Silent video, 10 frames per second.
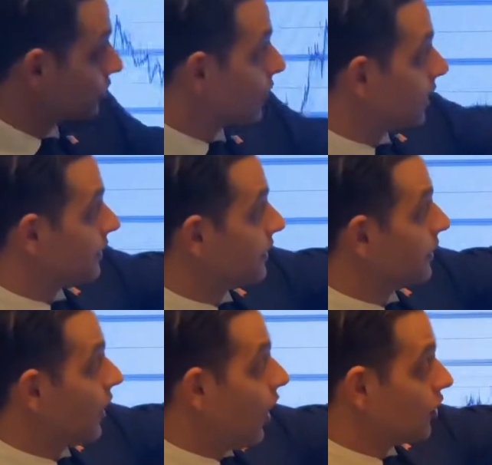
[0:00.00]
to run,
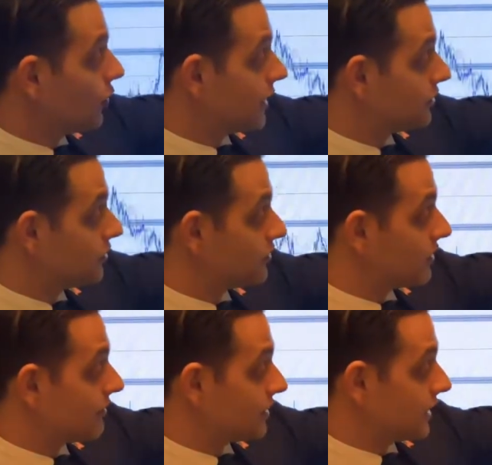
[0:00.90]
all the way to
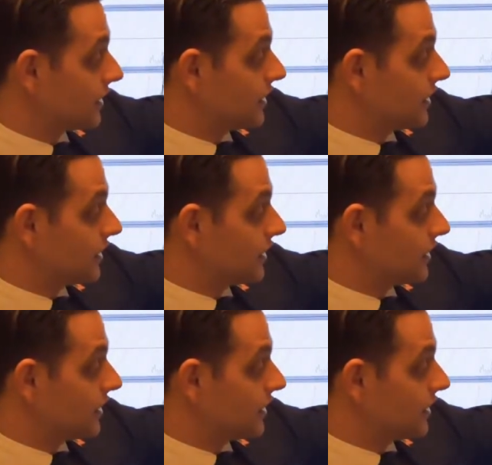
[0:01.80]
270.